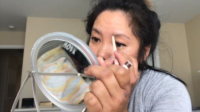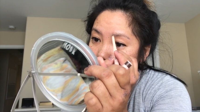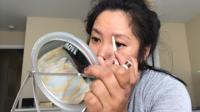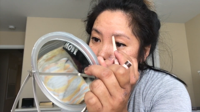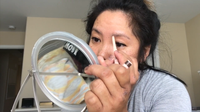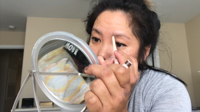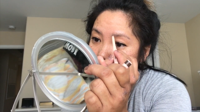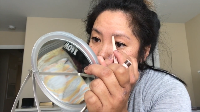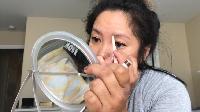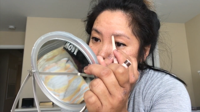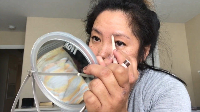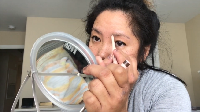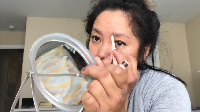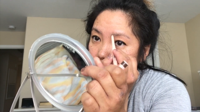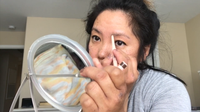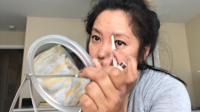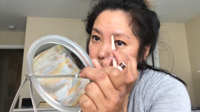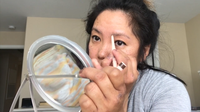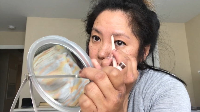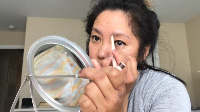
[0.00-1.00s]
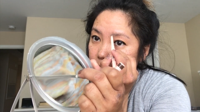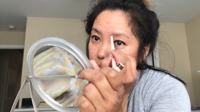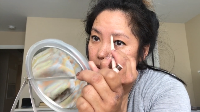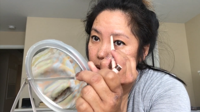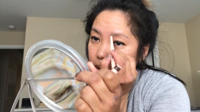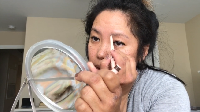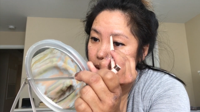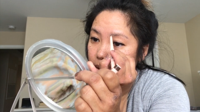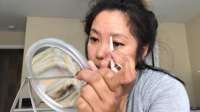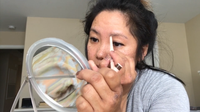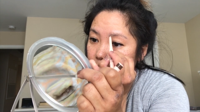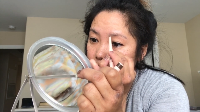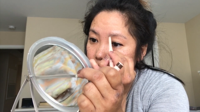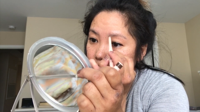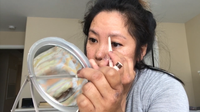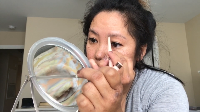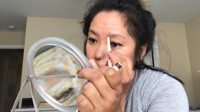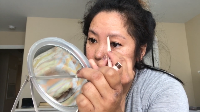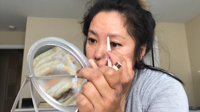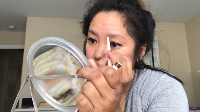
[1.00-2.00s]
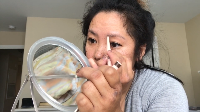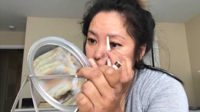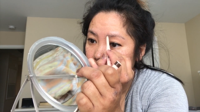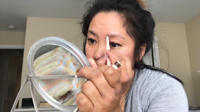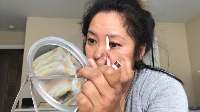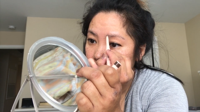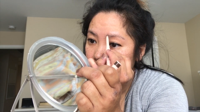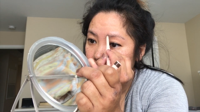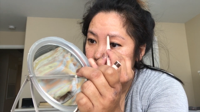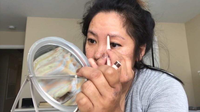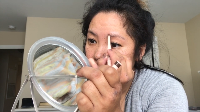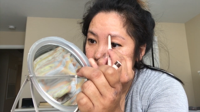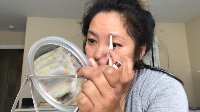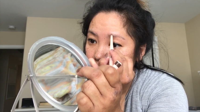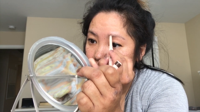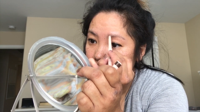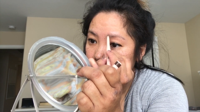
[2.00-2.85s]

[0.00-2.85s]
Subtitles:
Nobody speaks.